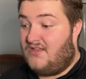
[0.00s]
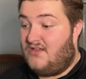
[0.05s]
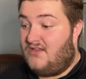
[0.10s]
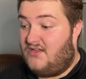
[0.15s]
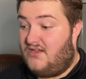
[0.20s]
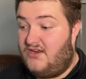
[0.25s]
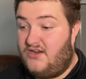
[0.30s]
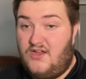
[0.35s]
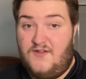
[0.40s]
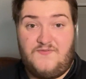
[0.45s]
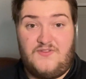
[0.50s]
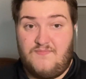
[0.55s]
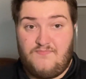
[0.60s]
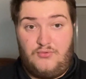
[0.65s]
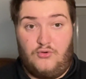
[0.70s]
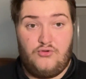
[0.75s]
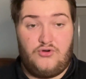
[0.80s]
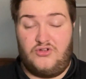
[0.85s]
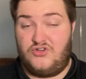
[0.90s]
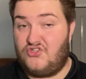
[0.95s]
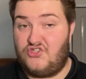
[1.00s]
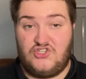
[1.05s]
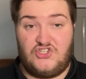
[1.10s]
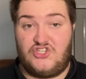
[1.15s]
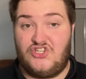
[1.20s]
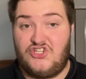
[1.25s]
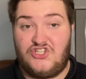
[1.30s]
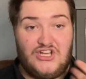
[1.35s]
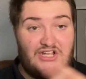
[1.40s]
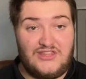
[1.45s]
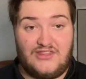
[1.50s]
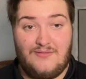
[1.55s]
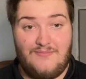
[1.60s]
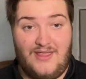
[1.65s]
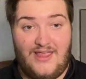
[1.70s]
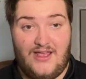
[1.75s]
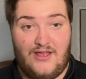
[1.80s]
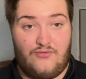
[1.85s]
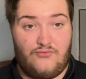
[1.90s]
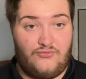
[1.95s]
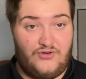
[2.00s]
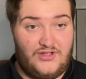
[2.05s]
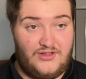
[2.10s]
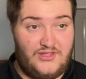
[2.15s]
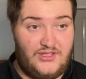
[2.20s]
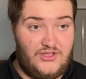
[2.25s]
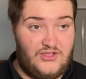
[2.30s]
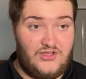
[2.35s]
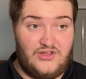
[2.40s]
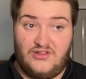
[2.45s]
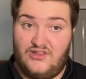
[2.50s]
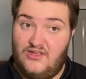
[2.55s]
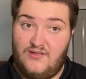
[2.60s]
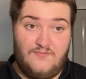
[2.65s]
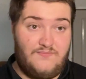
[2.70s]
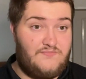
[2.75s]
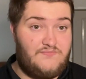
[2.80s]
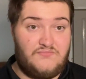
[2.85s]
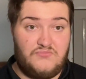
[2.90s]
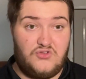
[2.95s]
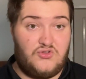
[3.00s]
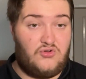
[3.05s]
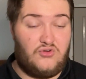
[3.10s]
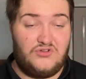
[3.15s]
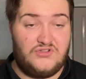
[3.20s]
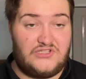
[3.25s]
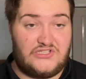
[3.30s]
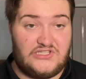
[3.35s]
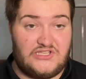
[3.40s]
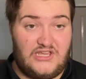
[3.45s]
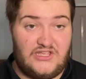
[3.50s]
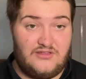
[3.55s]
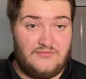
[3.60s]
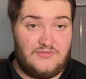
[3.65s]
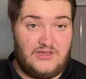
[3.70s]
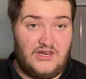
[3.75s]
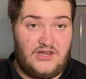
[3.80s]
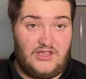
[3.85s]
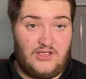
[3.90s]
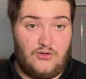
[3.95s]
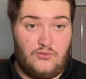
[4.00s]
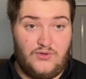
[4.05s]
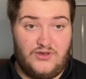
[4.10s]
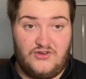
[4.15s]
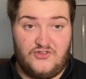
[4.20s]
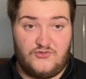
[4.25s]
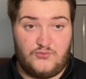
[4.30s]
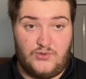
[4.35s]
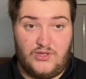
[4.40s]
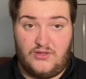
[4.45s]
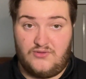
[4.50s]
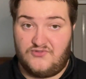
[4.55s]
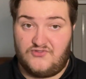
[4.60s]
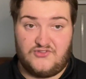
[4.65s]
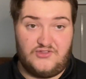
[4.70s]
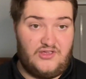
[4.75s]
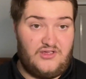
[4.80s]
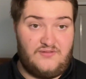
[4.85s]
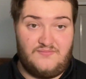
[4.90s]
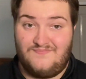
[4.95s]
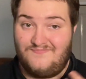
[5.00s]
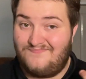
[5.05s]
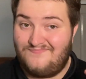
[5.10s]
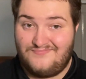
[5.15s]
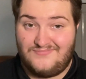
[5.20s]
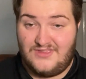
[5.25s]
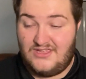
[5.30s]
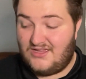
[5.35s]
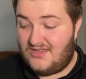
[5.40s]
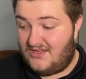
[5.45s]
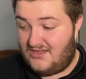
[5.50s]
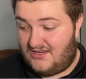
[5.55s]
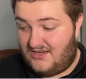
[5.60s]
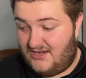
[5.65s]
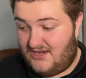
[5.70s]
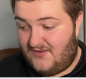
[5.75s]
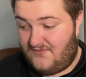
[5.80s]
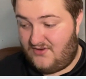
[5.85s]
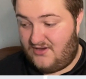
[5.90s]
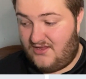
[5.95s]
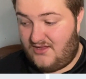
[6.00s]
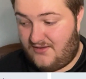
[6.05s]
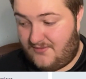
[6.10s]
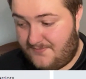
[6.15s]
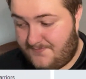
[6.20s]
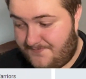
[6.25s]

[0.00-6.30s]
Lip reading: if the Bulldogs just shut them out really early, could see them getting a win as well. So, you never know.